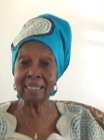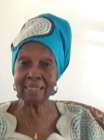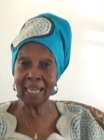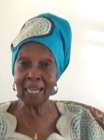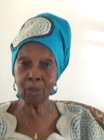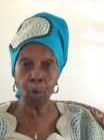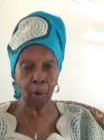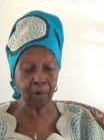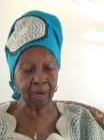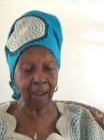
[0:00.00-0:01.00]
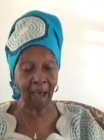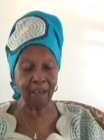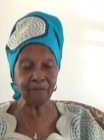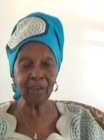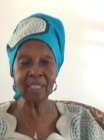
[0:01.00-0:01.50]
dead or
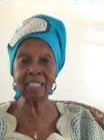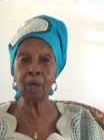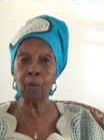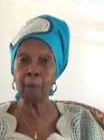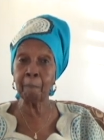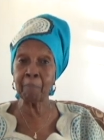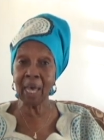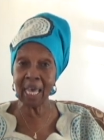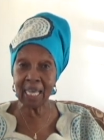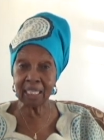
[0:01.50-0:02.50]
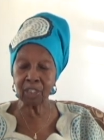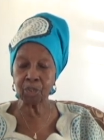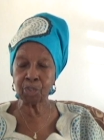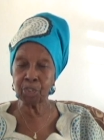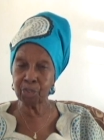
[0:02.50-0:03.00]
alive and they were paid
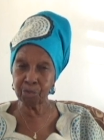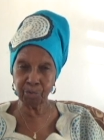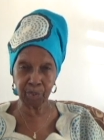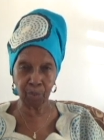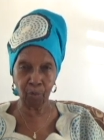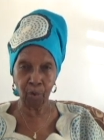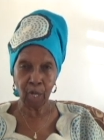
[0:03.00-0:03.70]
to do so.